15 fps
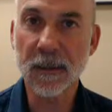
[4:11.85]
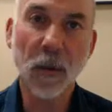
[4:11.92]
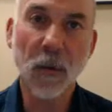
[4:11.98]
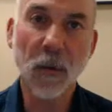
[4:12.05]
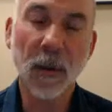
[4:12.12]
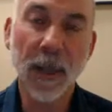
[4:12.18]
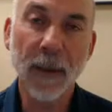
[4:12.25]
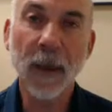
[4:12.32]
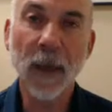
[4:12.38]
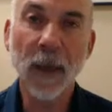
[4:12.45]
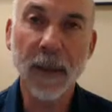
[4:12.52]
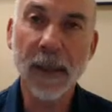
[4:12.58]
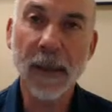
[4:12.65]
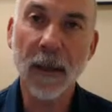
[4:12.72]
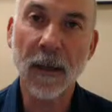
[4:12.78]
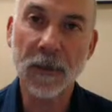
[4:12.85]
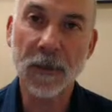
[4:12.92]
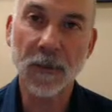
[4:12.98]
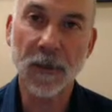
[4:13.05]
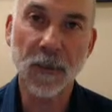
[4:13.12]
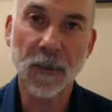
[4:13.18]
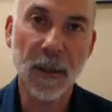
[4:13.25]
we're blaming on an allergy
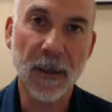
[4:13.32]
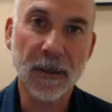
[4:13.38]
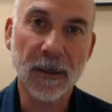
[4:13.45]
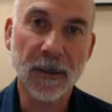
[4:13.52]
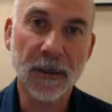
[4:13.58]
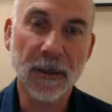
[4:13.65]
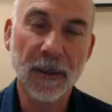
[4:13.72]
response.